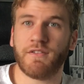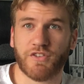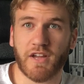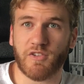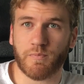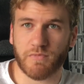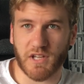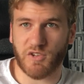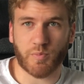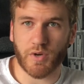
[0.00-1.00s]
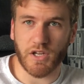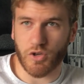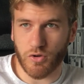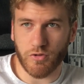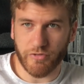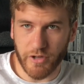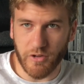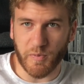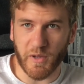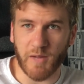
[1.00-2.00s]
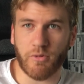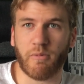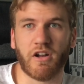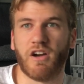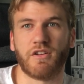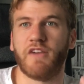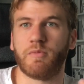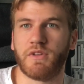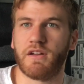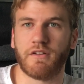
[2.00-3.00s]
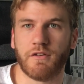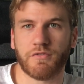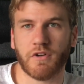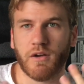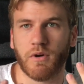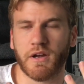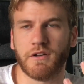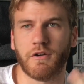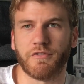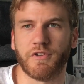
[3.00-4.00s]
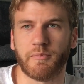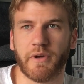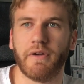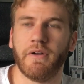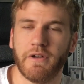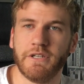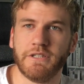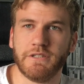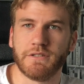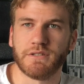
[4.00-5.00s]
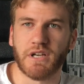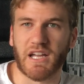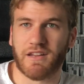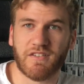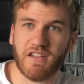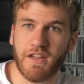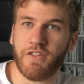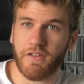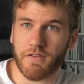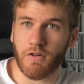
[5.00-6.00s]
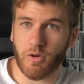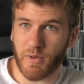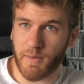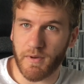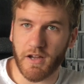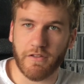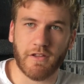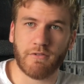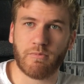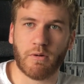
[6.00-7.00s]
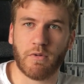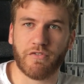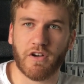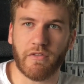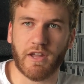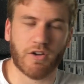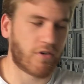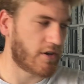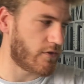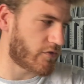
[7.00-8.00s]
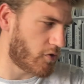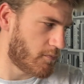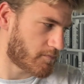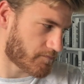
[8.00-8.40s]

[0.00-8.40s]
So that's pretty cool for those people. I mean, I don't have particular use for it. I work in an office, but I can see that there's a lot of people out there that will probably find that quite useful.